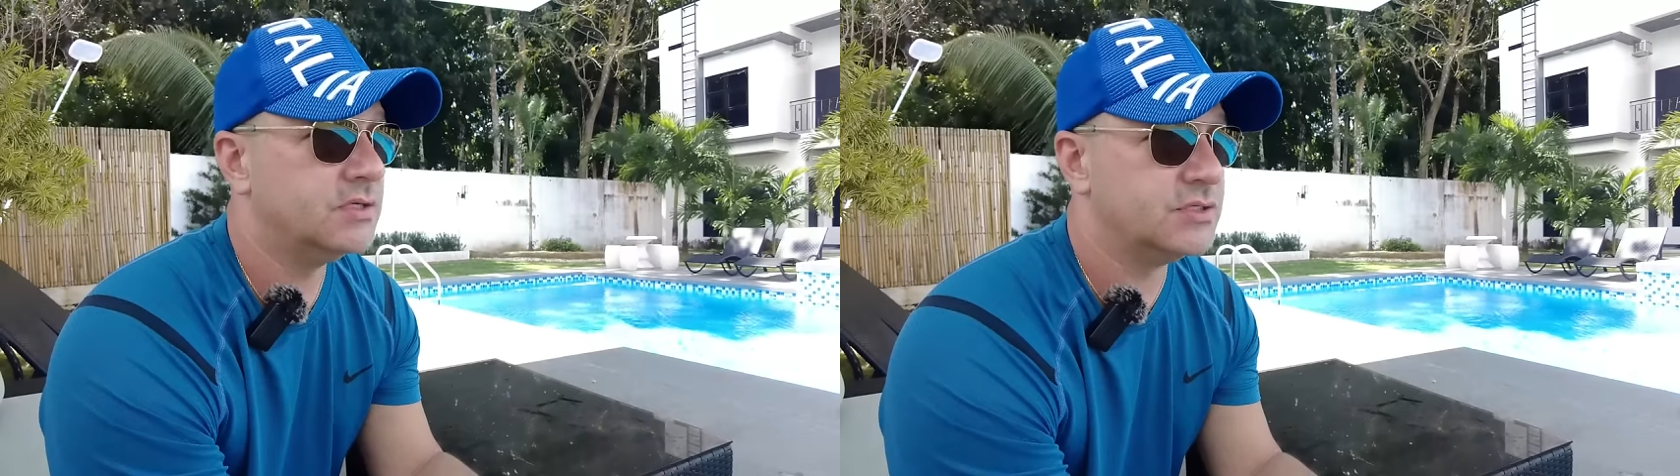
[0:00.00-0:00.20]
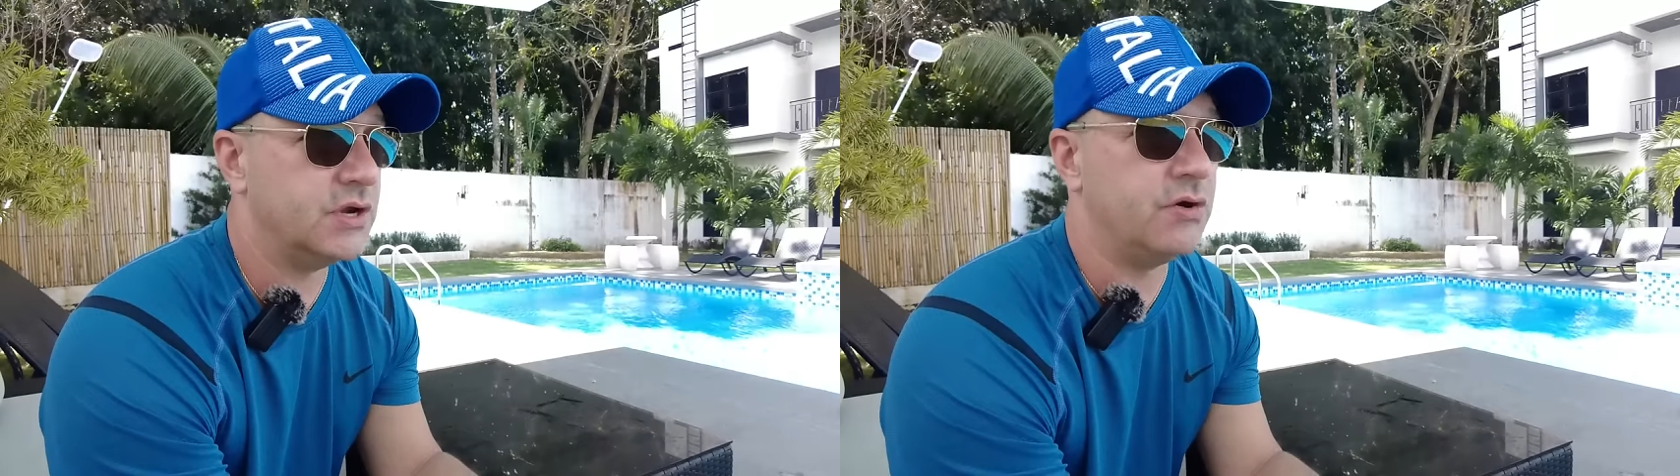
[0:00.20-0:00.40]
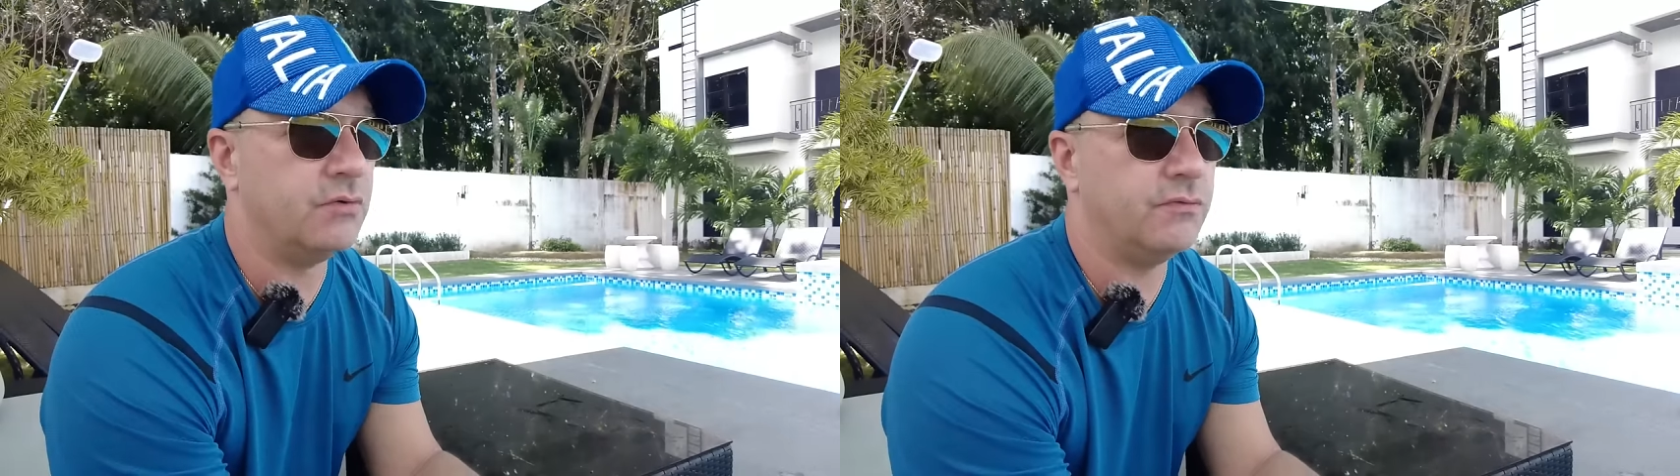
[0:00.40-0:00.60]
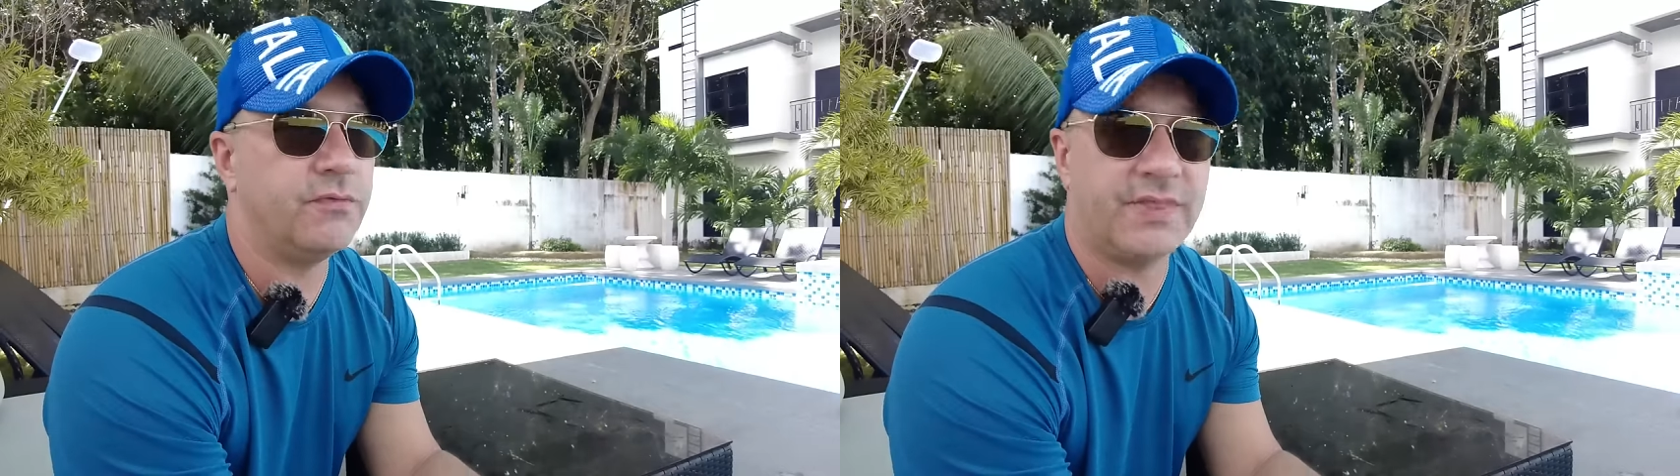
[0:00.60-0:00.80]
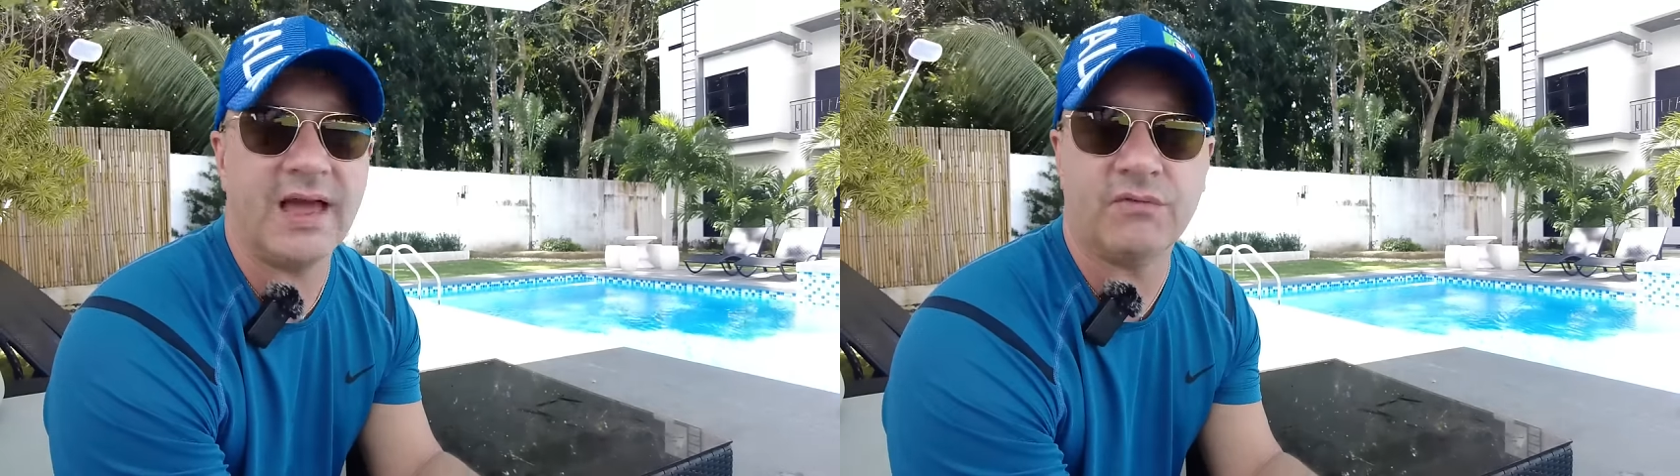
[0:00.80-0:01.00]
So
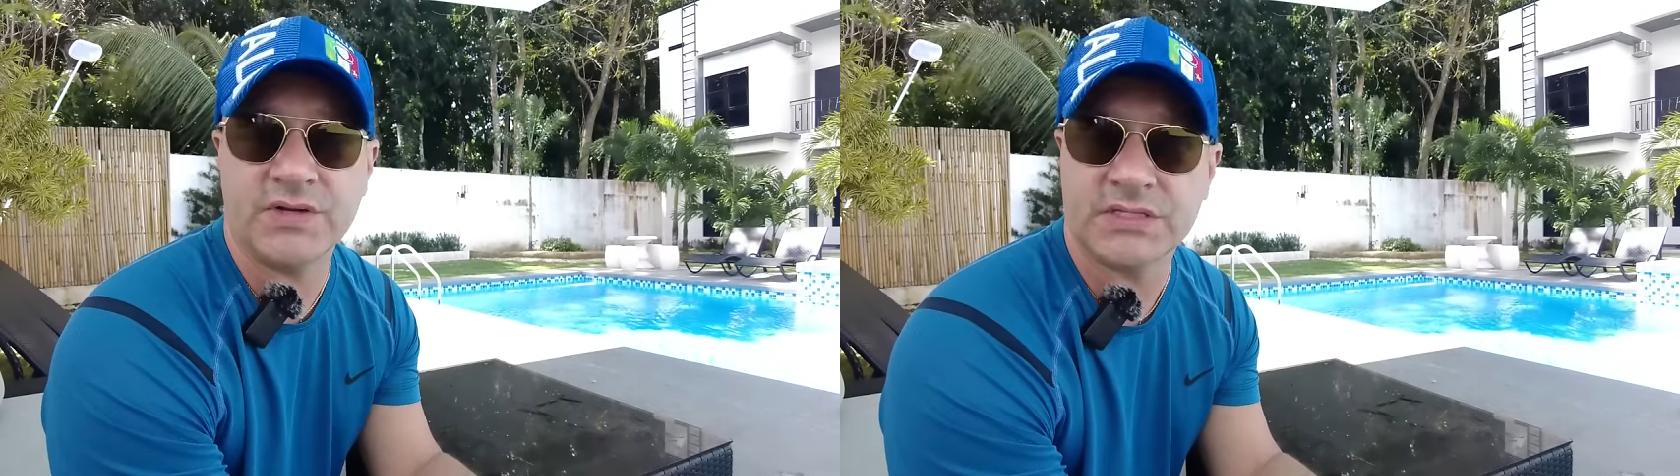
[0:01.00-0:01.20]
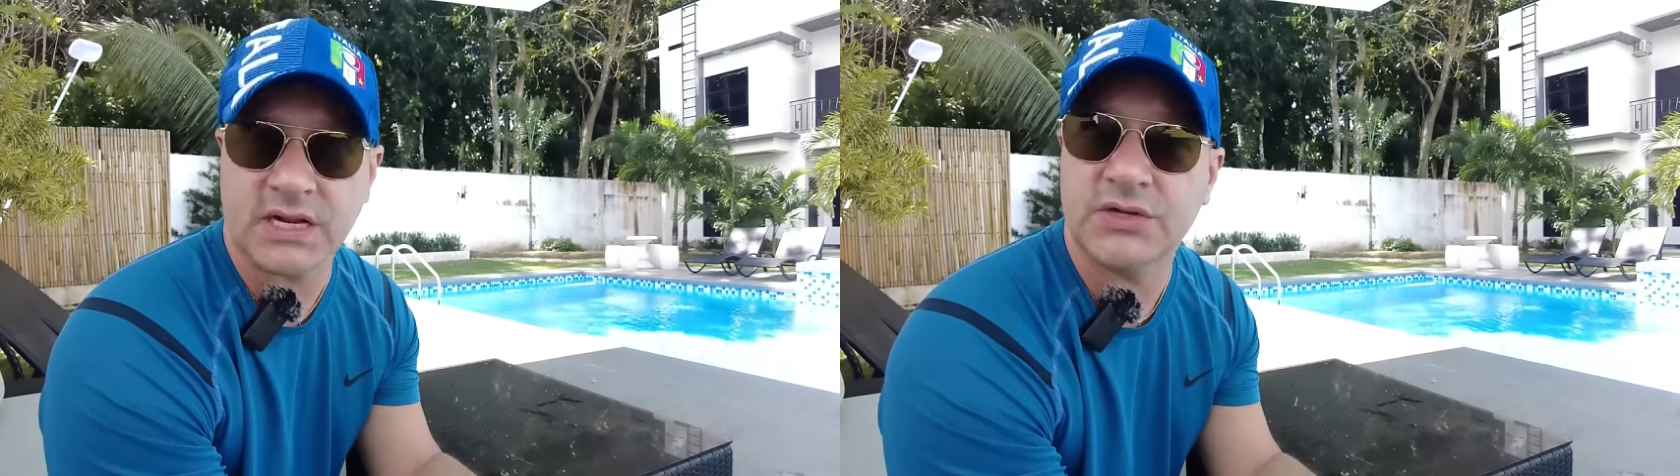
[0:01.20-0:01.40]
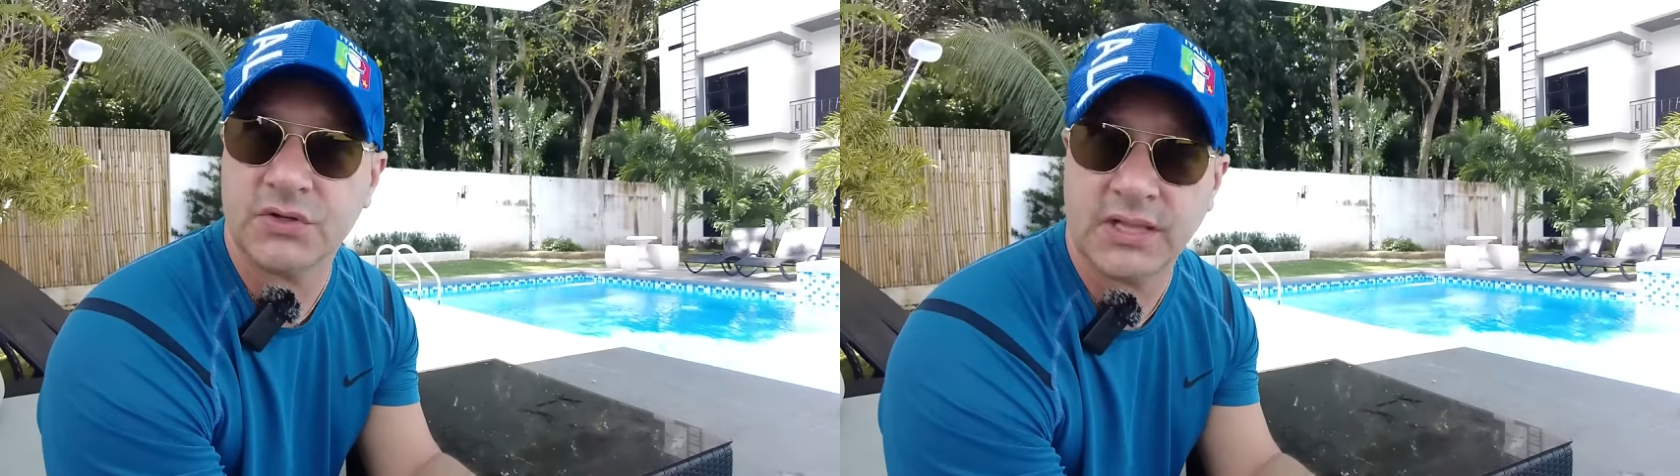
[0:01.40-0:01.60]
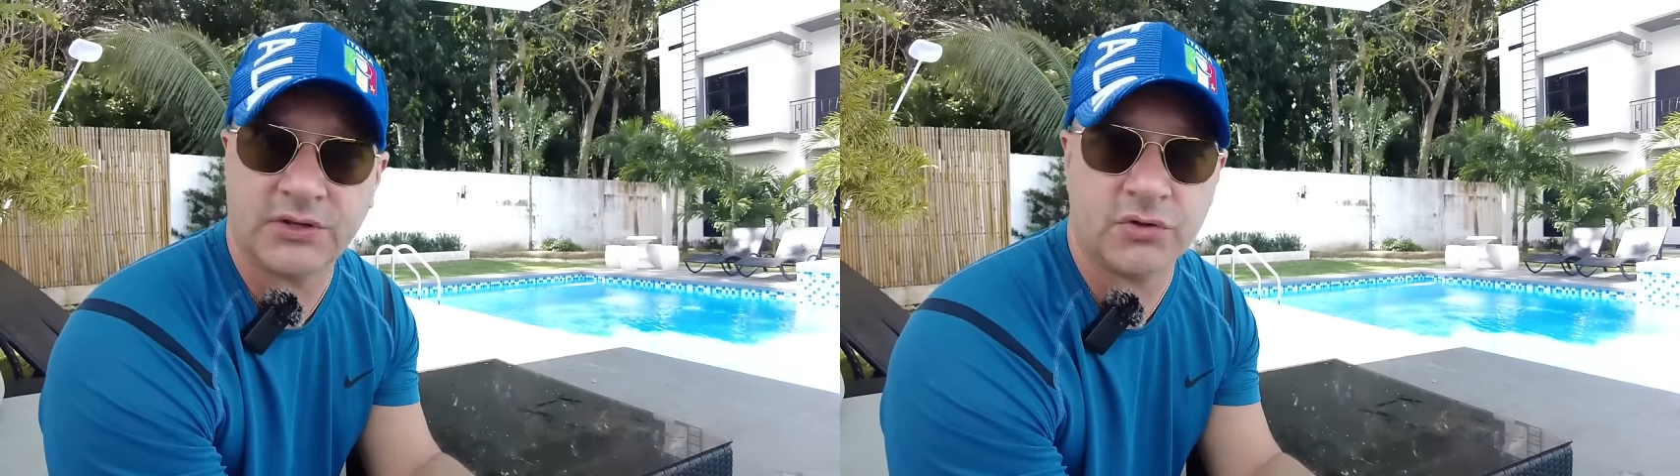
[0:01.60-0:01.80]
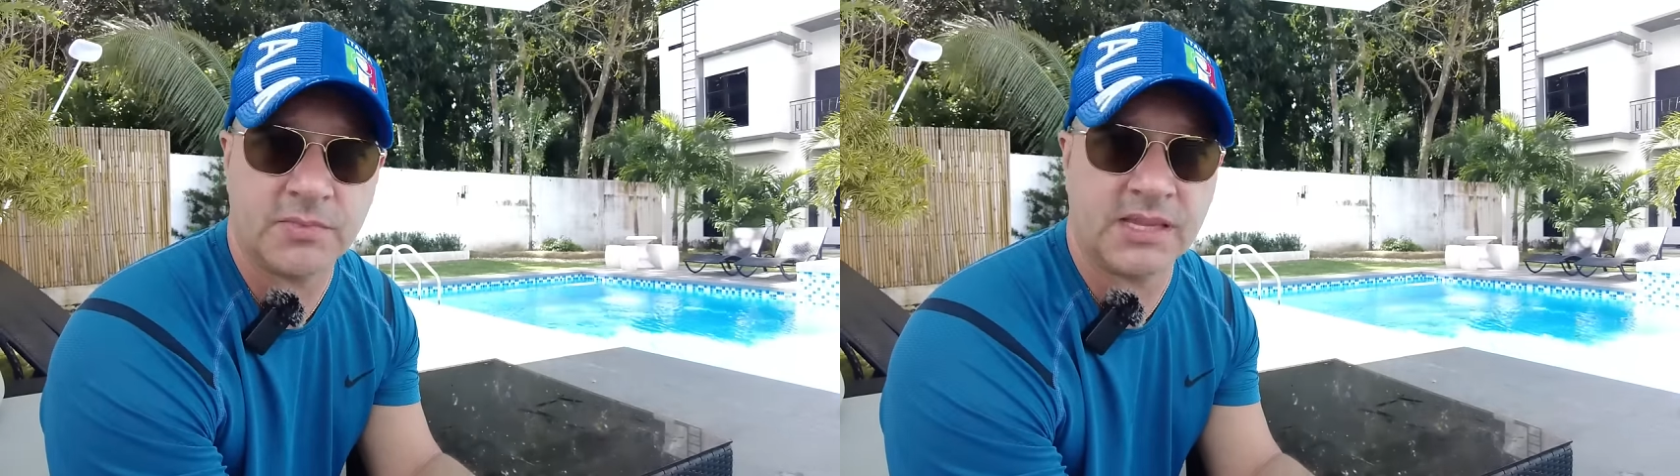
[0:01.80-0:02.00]
for that reason, I do
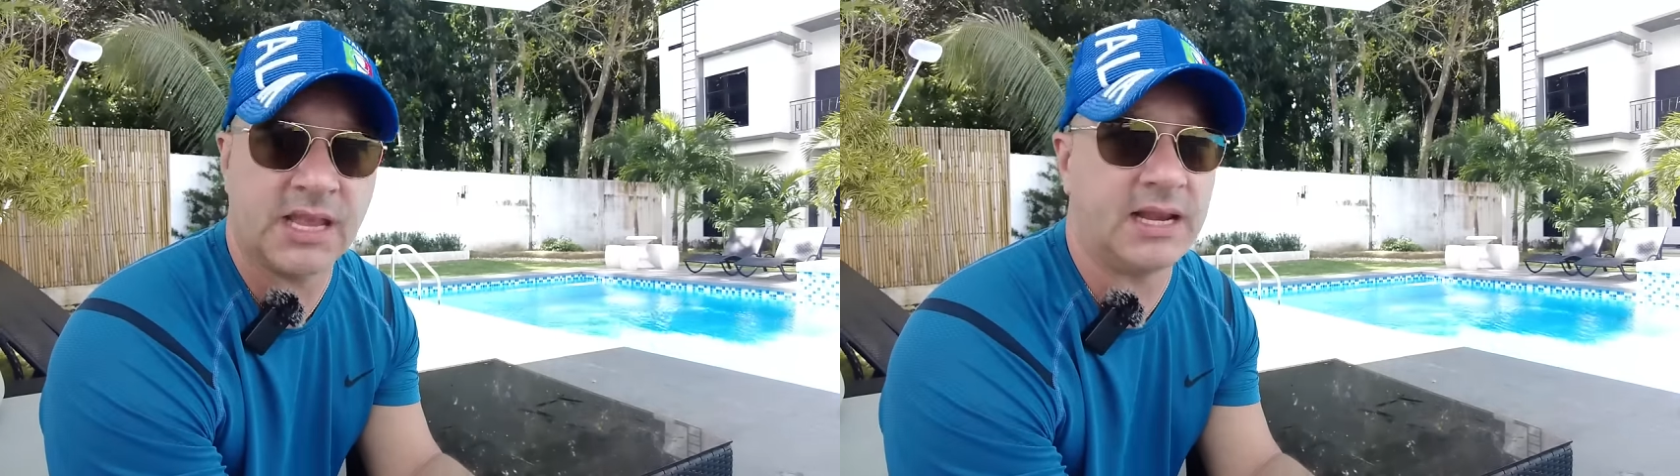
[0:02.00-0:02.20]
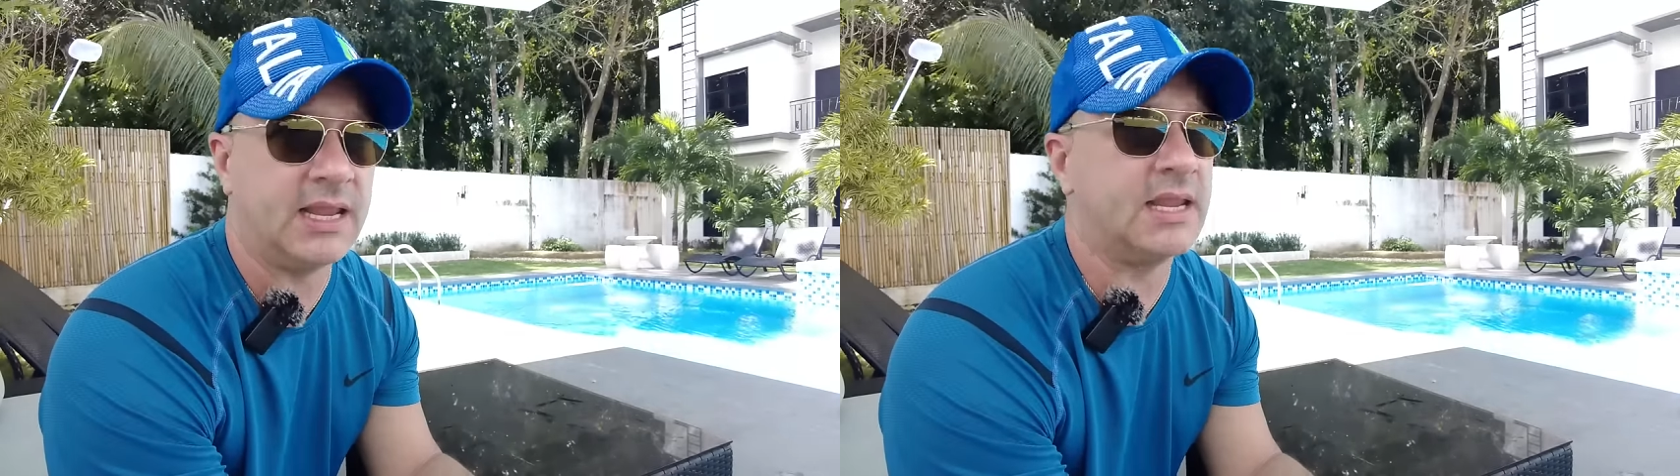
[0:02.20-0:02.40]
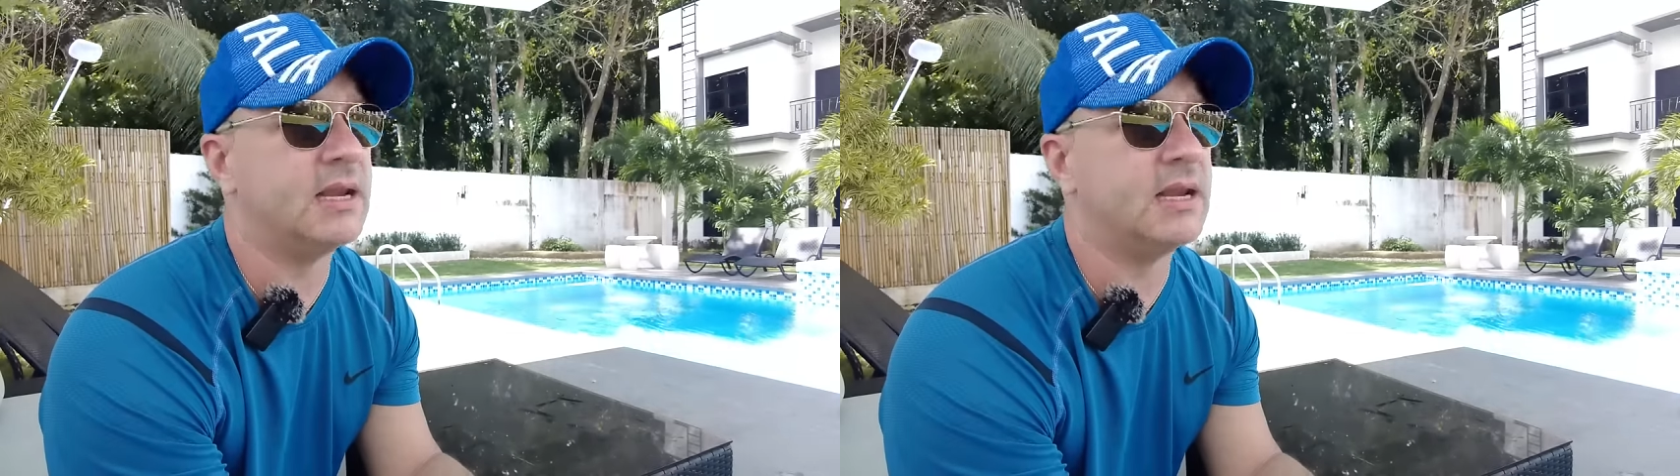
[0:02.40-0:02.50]
like Dumaguete,